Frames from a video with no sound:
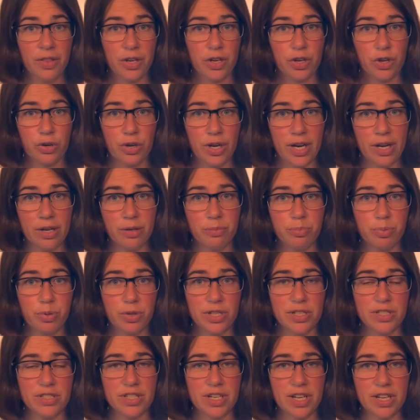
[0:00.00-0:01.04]
Crown
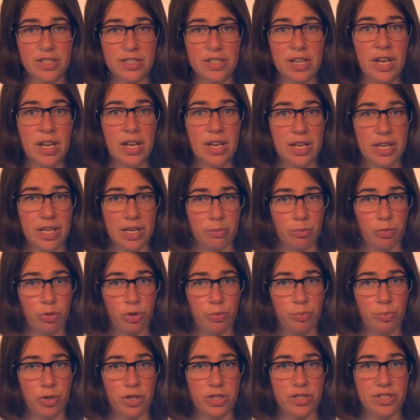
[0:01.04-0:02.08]
Princess,
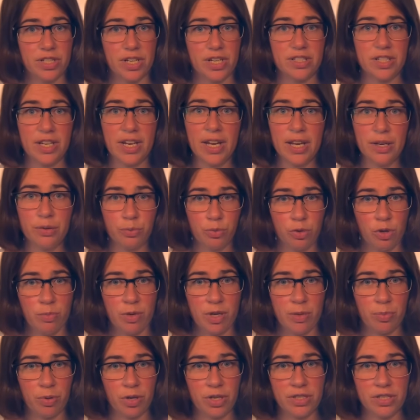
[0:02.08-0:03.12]
Emerald Princess, and
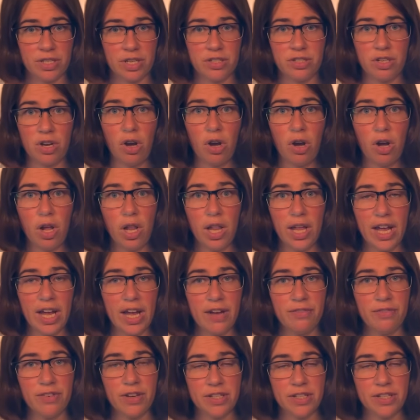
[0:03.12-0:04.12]
Ruby Princess all have a